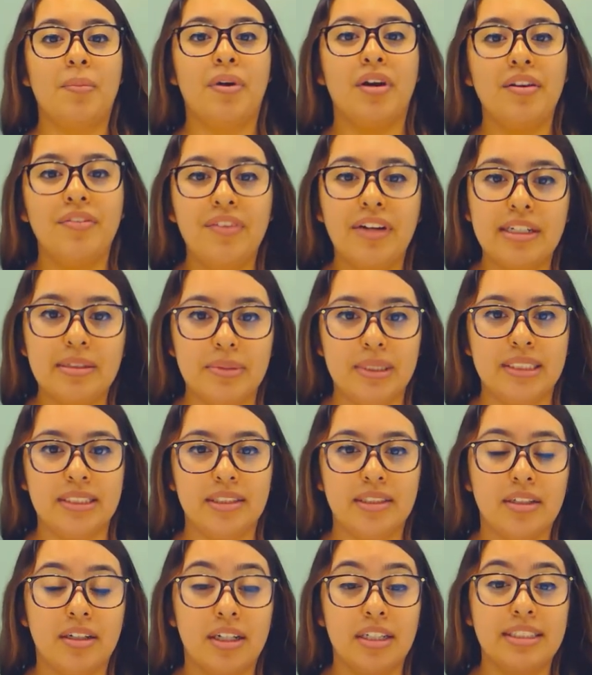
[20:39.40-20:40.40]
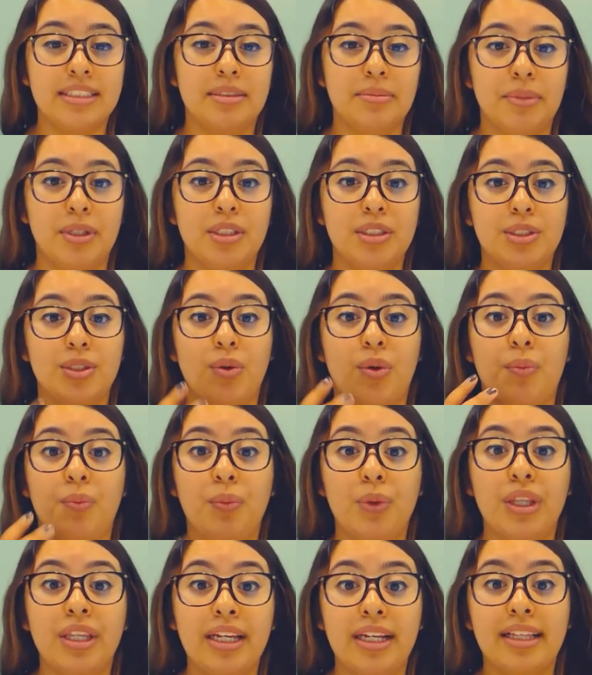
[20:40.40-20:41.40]
perfect, Mrs. Customer, so I'm
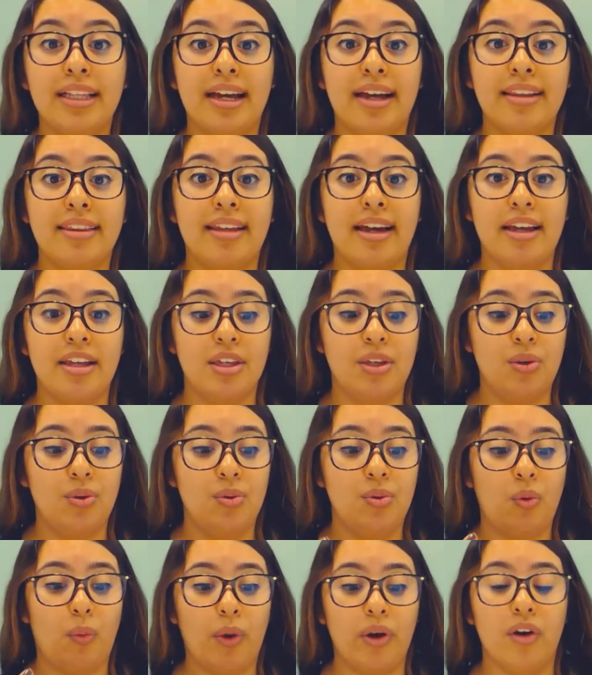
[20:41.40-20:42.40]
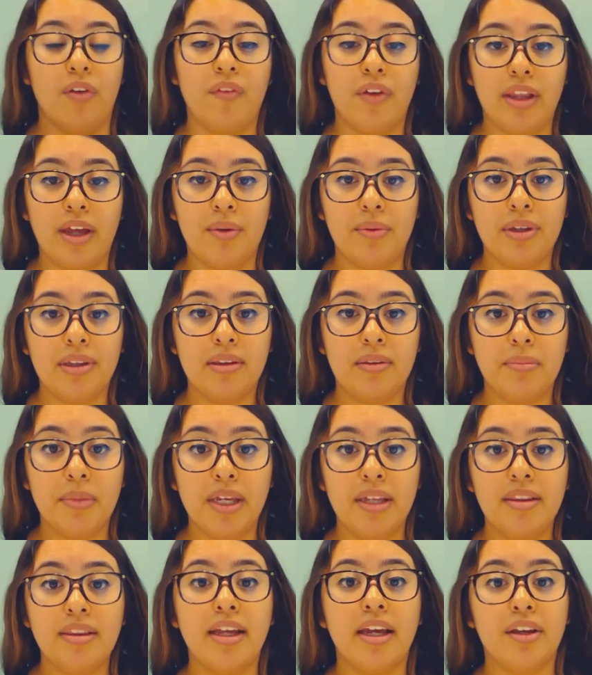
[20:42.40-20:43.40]
really glad that you went over that with
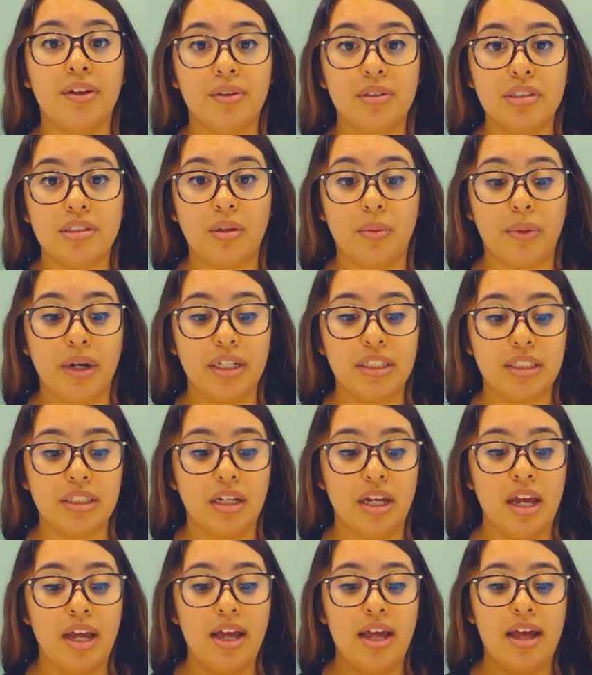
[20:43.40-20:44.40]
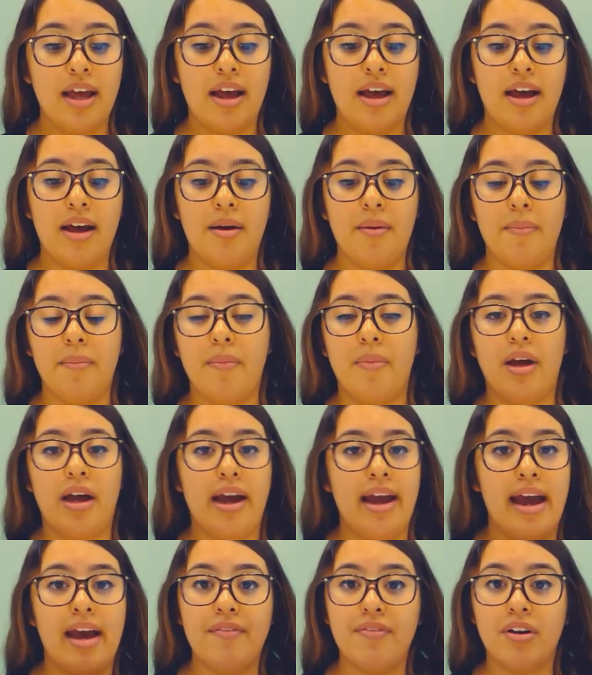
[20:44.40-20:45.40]
me. Thank you so much.
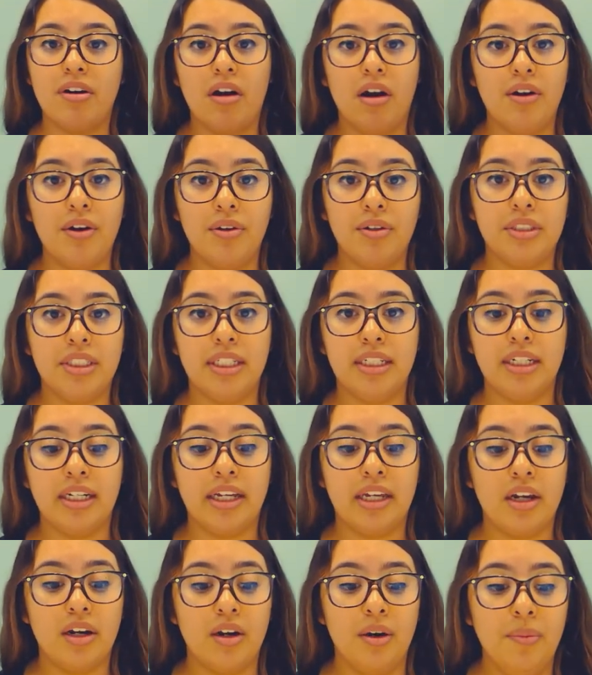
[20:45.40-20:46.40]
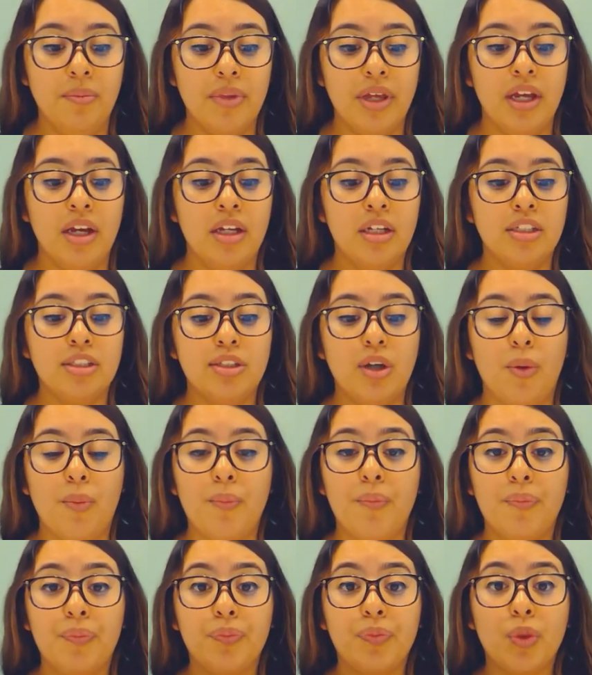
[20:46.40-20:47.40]
I have it all notated here. So
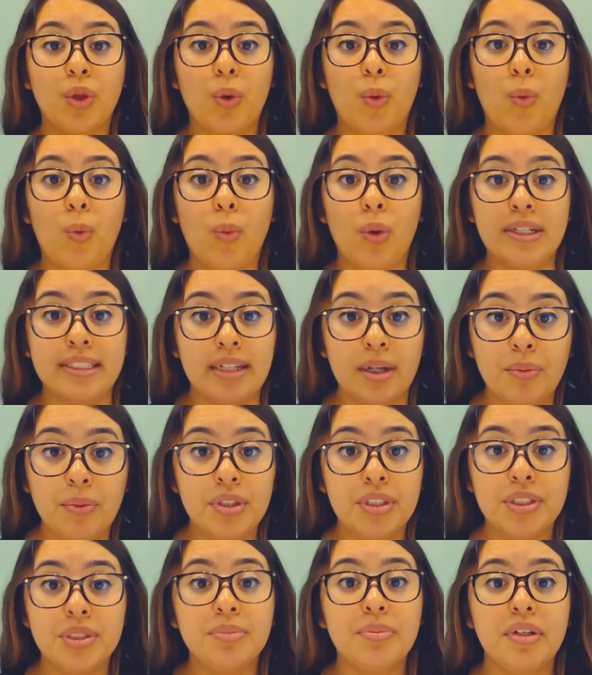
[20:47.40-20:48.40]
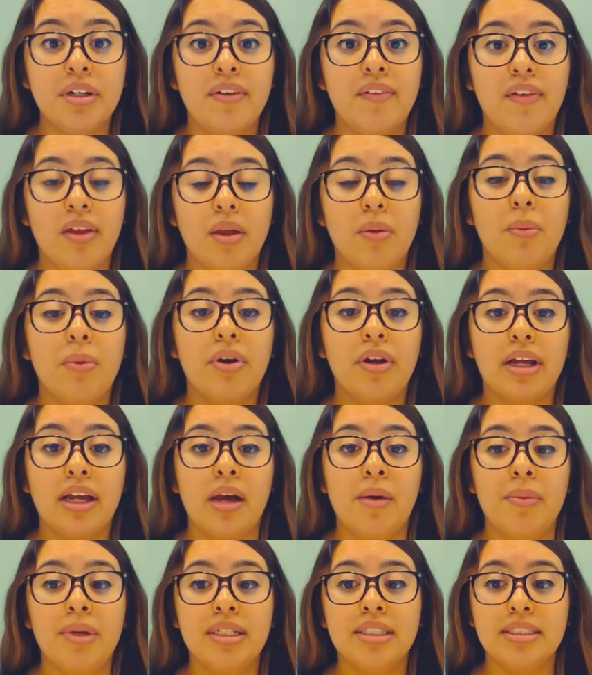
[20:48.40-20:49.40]
what time would you be available to
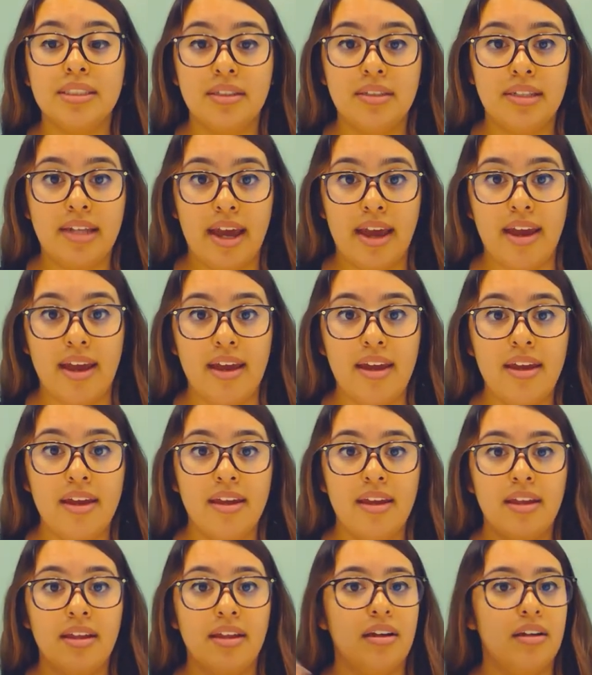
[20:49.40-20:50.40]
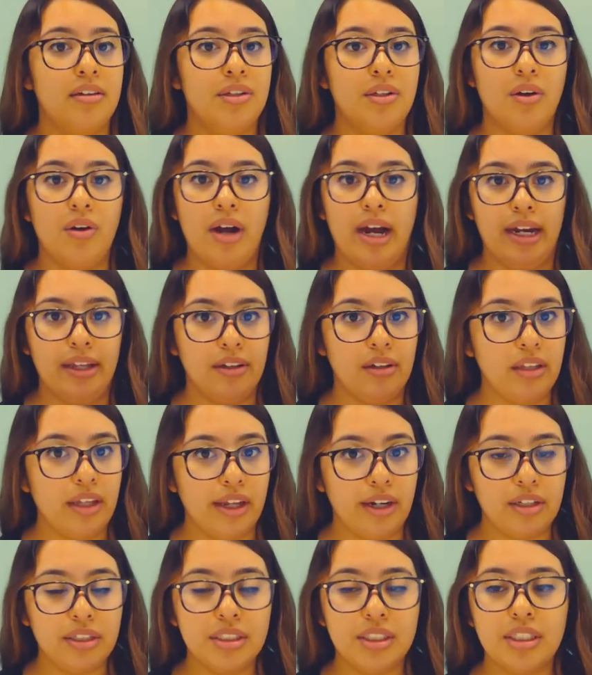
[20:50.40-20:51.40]
come in today? You know, either
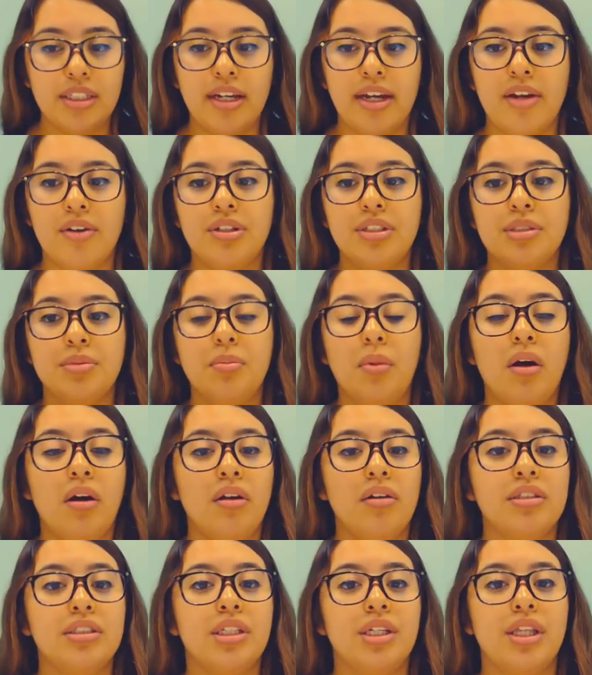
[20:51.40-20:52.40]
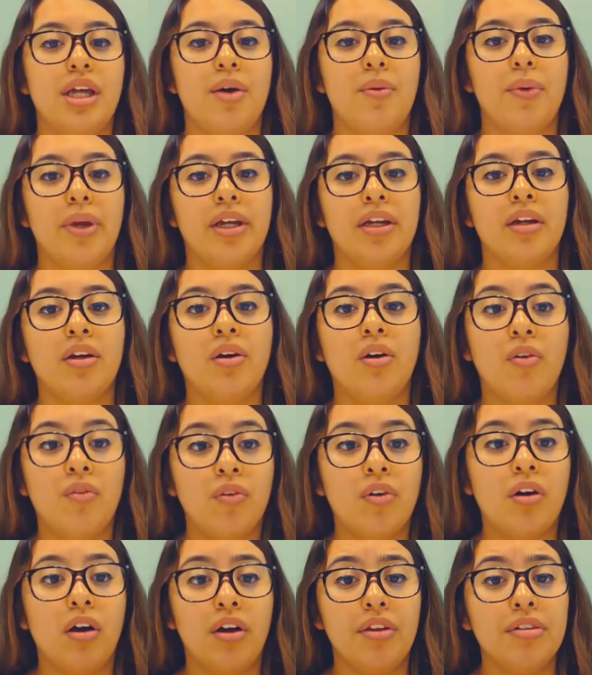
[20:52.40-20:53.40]
later today or tomorrow so that we can go
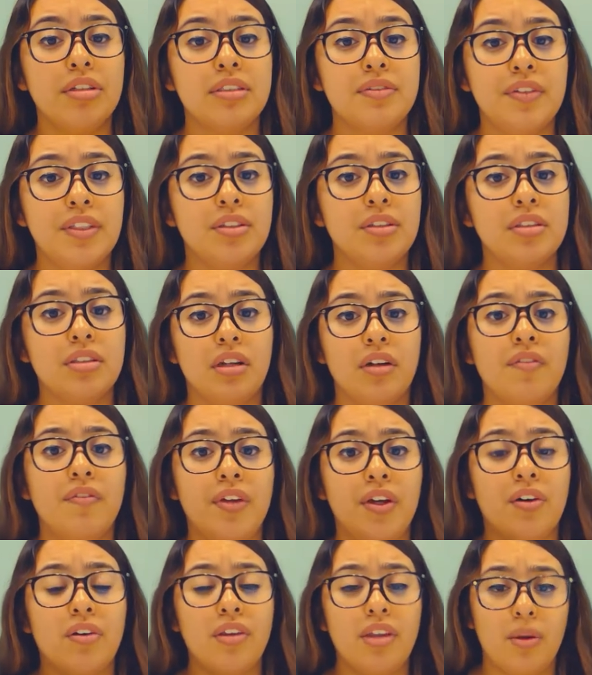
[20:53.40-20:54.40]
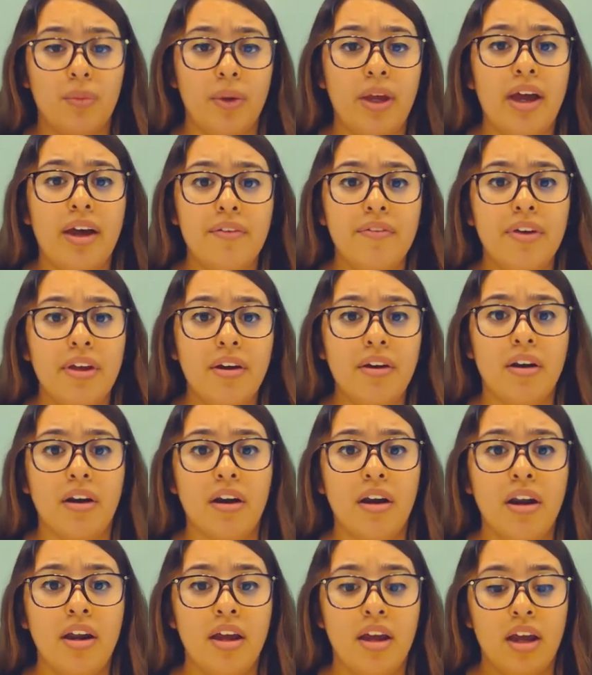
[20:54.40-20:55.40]
over all those features on a vehicle that we have
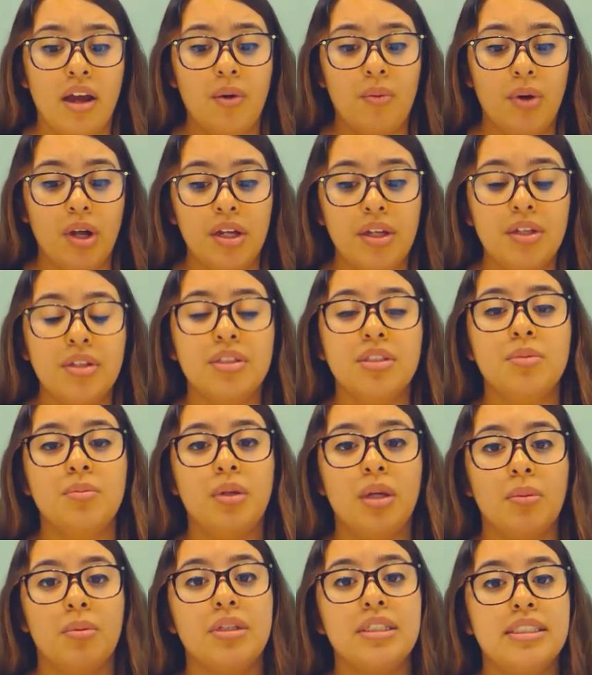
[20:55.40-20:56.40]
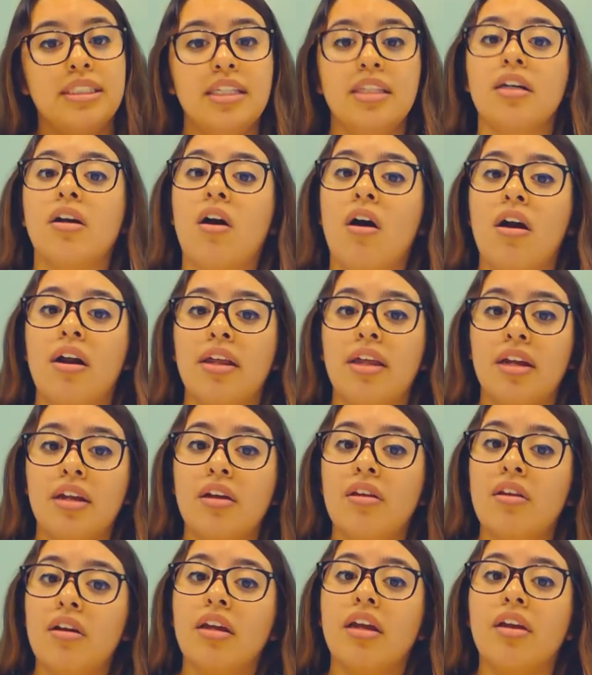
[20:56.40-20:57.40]
here. I want you to be able to see the car that
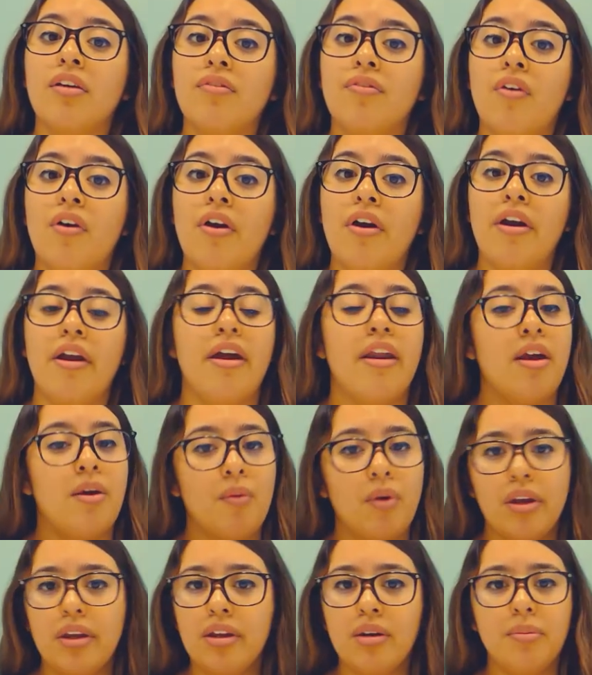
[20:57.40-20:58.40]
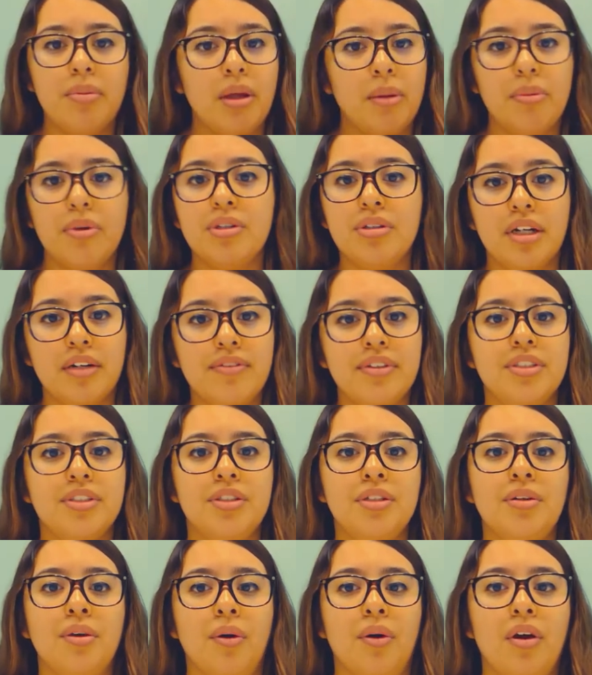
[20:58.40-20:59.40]
you're looking for, and I want you to be able to drive it
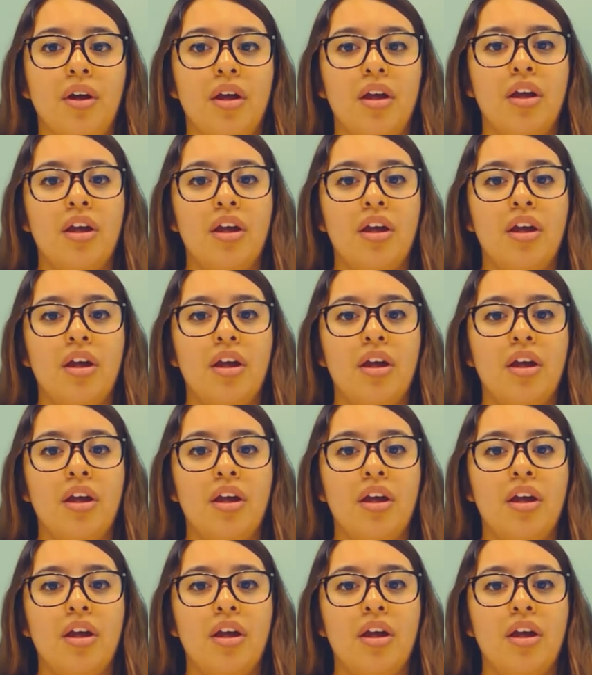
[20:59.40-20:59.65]
too.